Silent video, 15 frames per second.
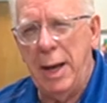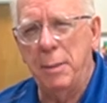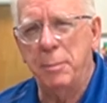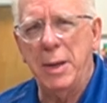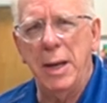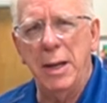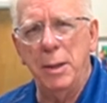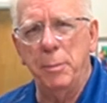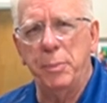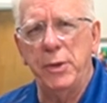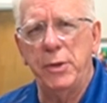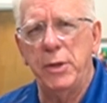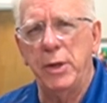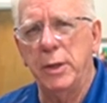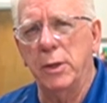I'm kind of
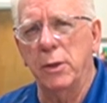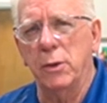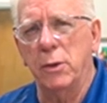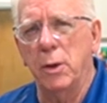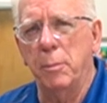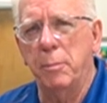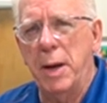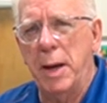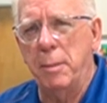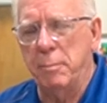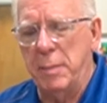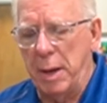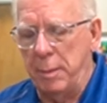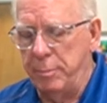particular about my